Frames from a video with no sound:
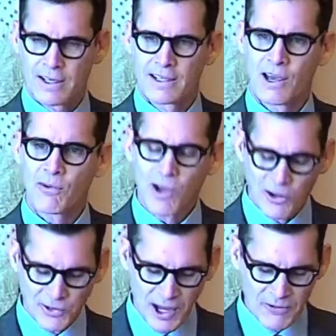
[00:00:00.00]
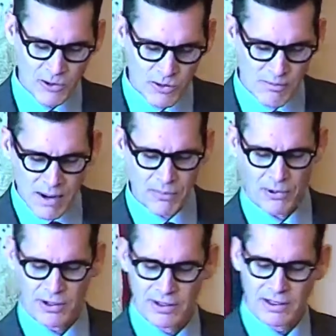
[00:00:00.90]
Yet we also have to
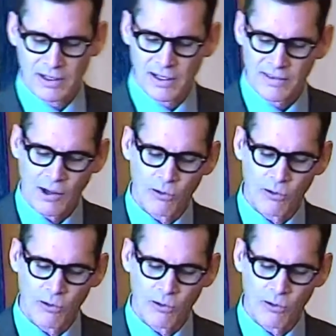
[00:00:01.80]
remember that